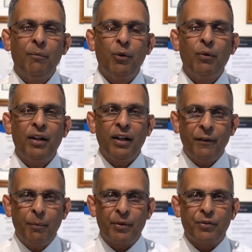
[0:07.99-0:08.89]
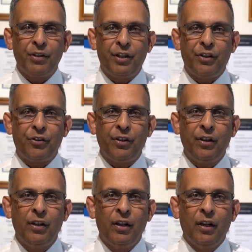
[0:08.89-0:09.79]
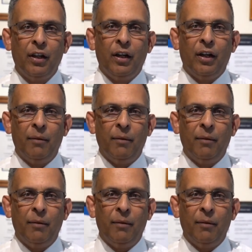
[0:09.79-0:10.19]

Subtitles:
Welcome to another presentation